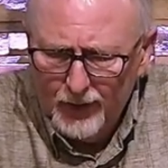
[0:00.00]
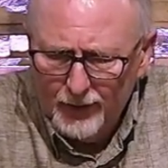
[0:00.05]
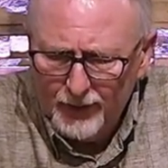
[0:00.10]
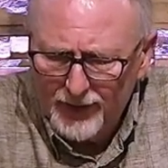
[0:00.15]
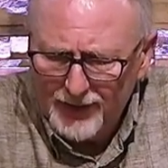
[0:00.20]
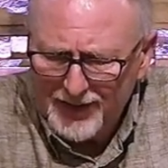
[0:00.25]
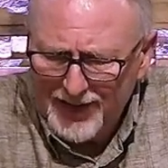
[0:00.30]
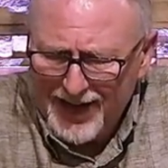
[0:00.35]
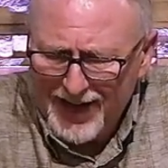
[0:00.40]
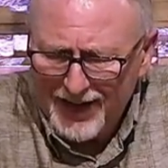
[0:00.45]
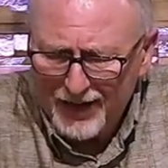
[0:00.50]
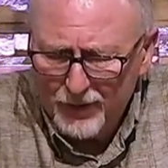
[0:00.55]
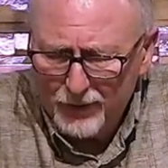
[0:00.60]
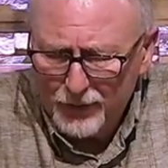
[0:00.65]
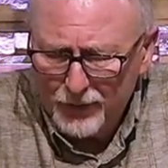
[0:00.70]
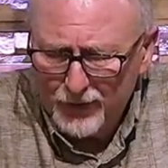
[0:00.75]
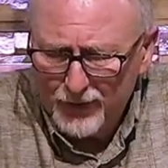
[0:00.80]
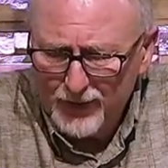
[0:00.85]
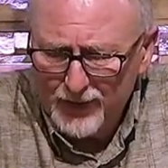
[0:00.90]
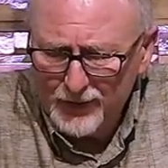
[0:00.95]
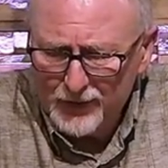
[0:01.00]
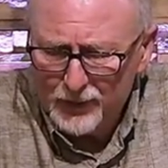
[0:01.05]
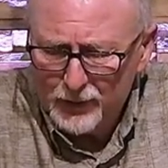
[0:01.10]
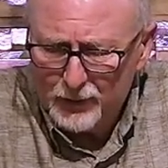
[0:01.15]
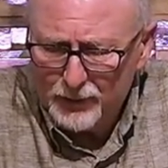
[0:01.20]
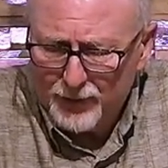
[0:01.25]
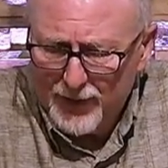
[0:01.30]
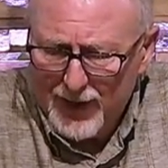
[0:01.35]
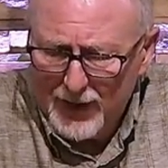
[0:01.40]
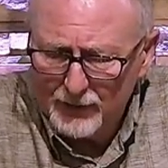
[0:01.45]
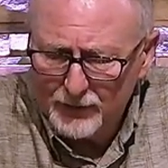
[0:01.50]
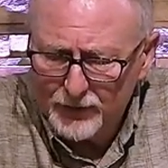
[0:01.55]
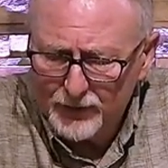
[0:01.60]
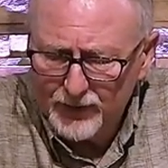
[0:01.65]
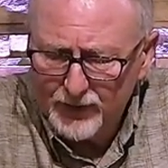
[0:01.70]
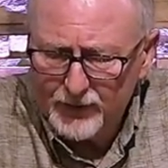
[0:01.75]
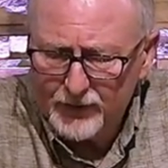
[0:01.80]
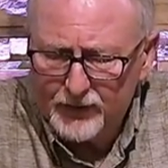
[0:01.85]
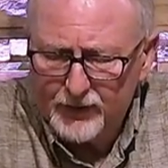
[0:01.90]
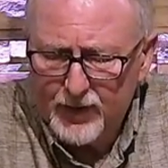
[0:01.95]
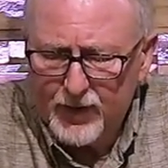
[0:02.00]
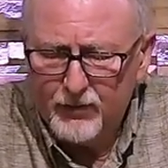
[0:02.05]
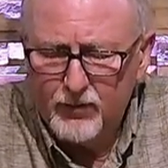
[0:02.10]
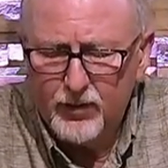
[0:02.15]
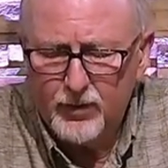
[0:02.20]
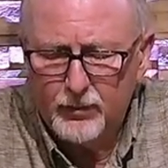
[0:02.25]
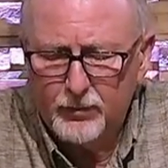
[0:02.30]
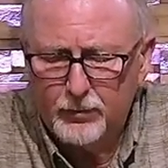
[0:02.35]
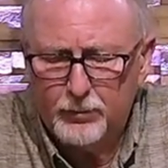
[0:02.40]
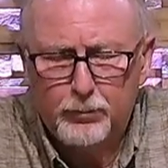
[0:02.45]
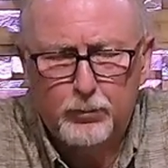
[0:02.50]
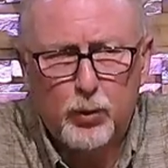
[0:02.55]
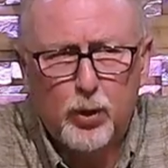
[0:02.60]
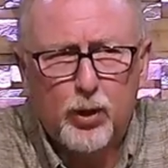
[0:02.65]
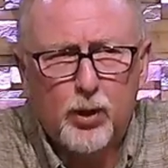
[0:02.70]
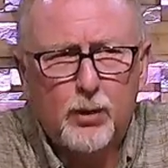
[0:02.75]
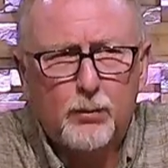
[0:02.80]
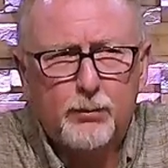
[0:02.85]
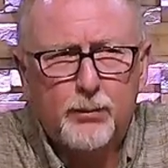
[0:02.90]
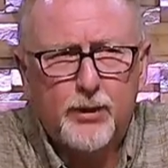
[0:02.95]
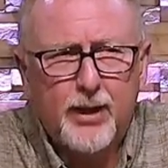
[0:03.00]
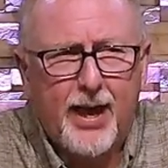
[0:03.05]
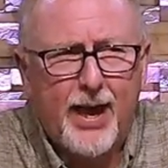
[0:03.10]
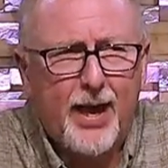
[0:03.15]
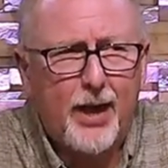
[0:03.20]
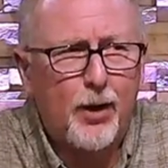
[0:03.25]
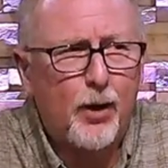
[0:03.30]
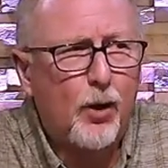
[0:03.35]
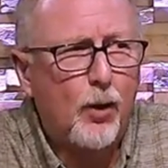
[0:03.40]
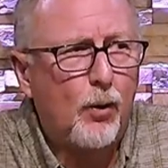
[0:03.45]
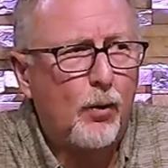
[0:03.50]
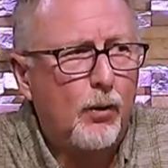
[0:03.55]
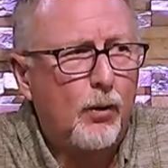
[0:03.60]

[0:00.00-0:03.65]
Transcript: The title for this is 567 Book 'em Danno.